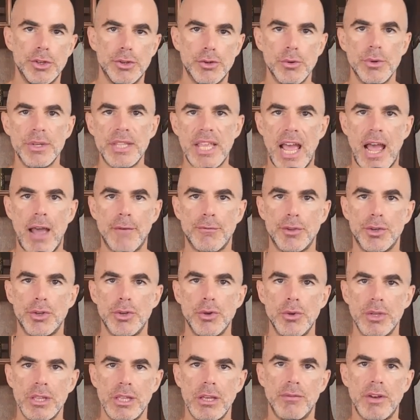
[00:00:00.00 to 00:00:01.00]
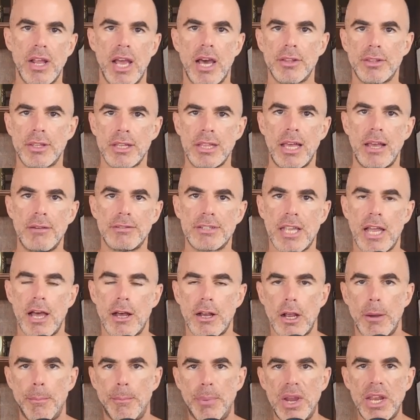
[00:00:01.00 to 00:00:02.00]
doing what they have to do and living a healthy lifestyle,
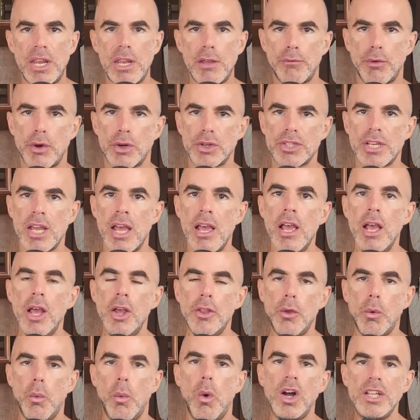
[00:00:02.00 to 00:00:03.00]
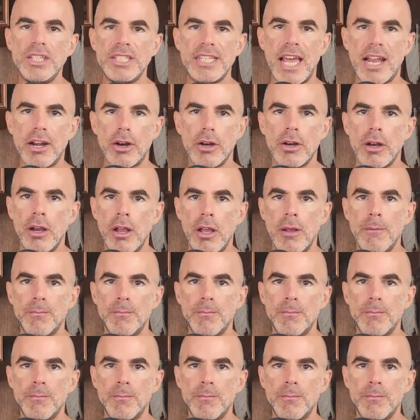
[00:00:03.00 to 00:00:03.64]
competing versus the ones that are